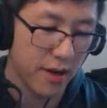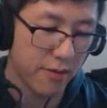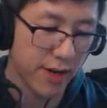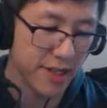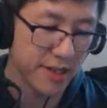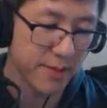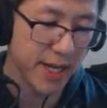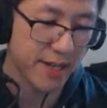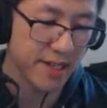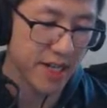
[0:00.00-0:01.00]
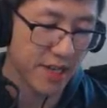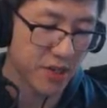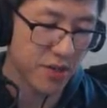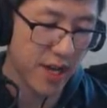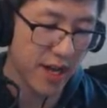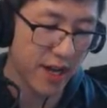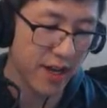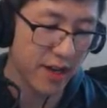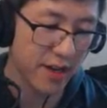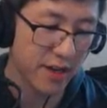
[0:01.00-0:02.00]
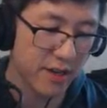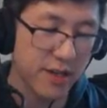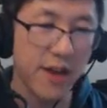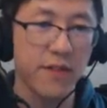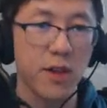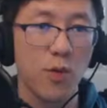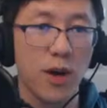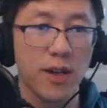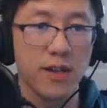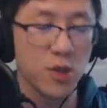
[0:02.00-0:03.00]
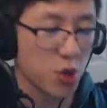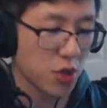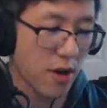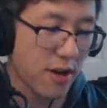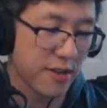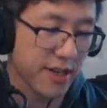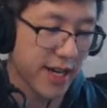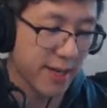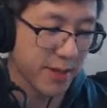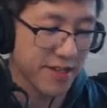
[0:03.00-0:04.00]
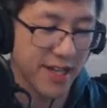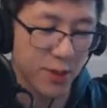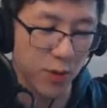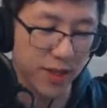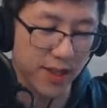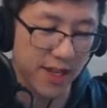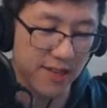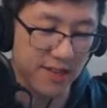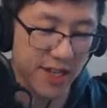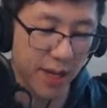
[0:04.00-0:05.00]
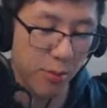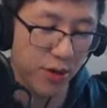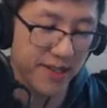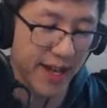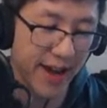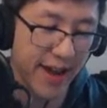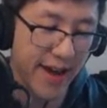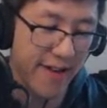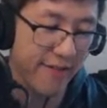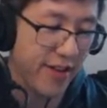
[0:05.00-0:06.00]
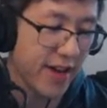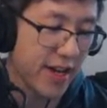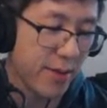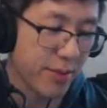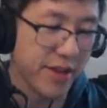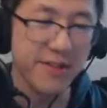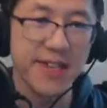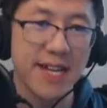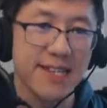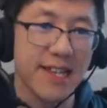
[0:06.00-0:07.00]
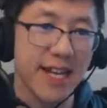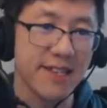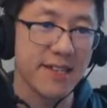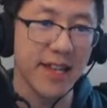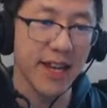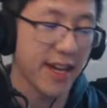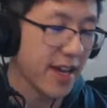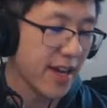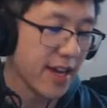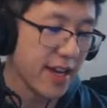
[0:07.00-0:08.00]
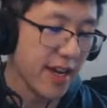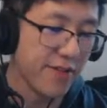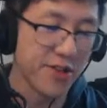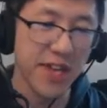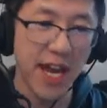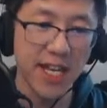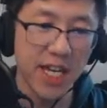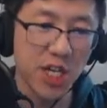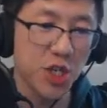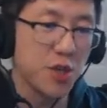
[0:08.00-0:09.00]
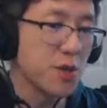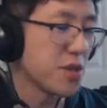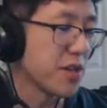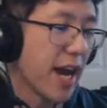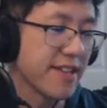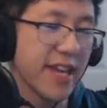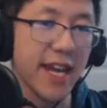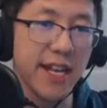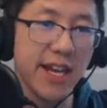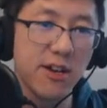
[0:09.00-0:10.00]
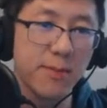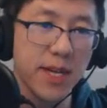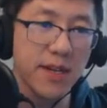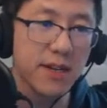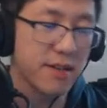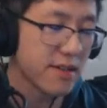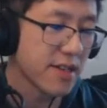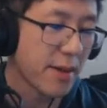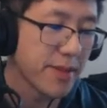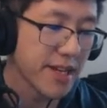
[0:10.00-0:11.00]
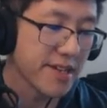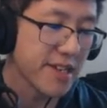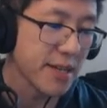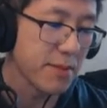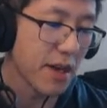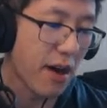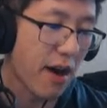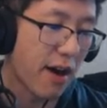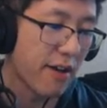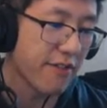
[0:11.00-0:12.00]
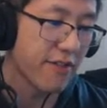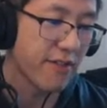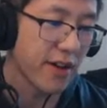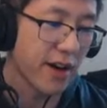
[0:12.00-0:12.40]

Ran some tests yesterday, definitely wanting to start on time because that's one of the sticking points that I have, but there is that slight delay. If there's any issues, you guys can't hear me, something seems off.